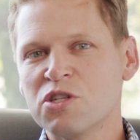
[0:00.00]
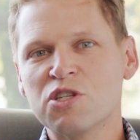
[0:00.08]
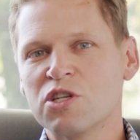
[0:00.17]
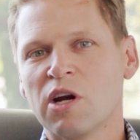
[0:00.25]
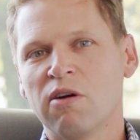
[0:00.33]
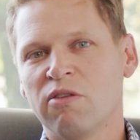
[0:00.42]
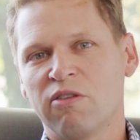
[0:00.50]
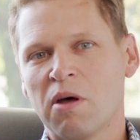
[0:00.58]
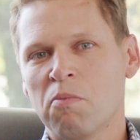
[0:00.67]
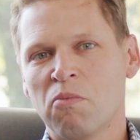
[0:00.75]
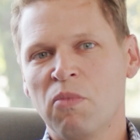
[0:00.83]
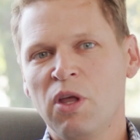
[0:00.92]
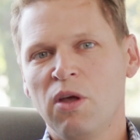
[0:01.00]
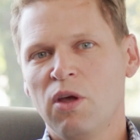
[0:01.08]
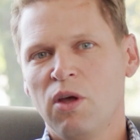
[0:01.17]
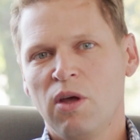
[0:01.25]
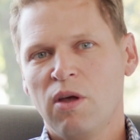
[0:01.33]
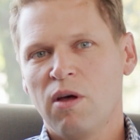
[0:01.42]
she shared
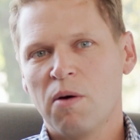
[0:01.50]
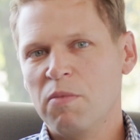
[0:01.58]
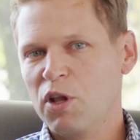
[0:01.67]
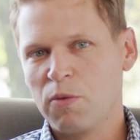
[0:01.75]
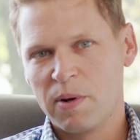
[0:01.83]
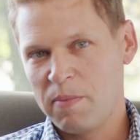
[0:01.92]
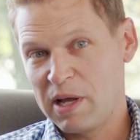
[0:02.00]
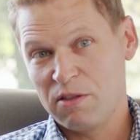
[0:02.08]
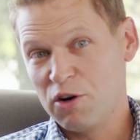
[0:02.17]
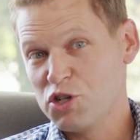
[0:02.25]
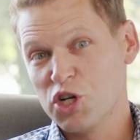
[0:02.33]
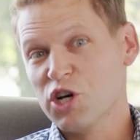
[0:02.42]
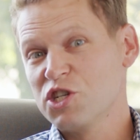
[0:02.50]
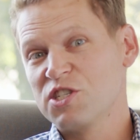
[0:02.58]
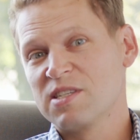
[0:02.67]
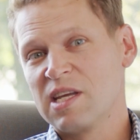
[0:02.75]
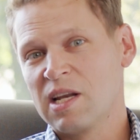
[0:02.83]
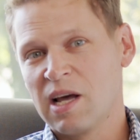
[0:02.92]
a little bit about their church,
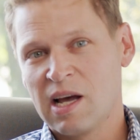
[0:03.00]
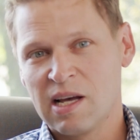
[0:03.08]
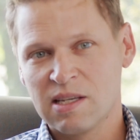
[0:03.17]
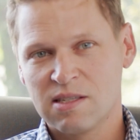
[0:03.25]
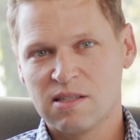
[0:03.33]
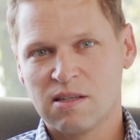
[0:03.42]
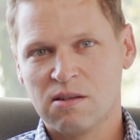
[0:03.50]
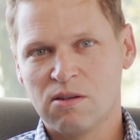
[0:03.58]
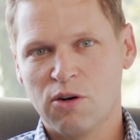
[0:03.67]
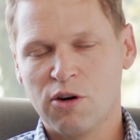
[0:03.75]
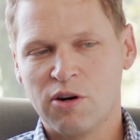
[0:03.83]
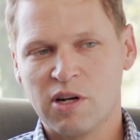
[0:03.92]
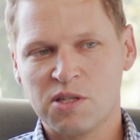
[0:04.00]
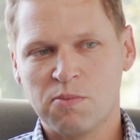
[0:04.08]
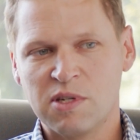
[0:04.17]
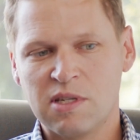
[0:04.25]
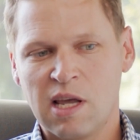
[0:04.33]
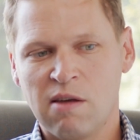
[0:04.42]
Xenos, and her
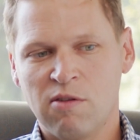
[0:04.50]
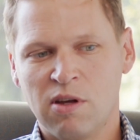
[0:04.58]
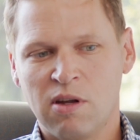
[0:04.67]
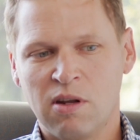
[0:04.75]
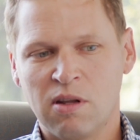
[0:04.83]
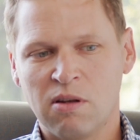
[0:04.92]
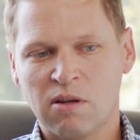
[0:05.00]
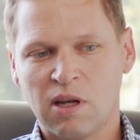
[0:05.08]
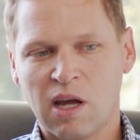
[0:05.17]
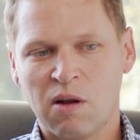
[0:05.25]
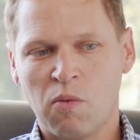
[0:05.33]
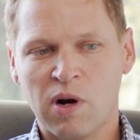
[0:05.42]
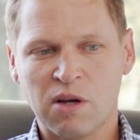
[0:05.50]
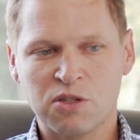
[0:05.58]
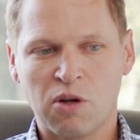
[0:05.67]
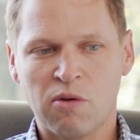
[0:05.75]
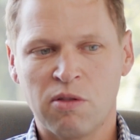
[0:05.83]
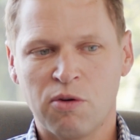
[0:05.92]
husband David, and kind of what I
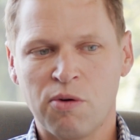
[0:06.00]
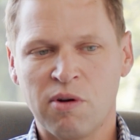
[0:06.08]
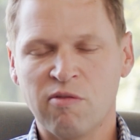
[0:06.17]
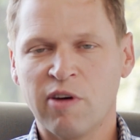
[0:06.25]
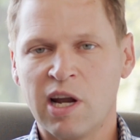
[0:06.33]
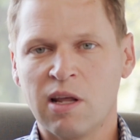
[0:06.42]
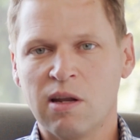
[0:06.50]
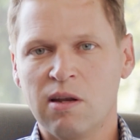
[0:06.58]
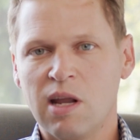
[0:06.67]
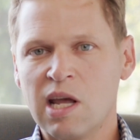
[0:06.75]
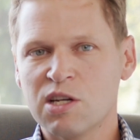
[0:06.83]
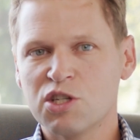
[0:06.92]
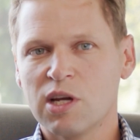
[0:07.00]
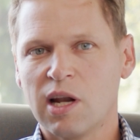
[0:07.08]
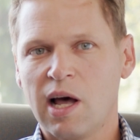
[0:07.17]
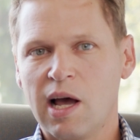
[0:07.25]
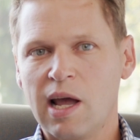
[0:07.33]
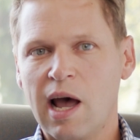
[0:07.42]
was going through, and invited Angie
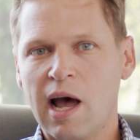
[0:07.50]
and I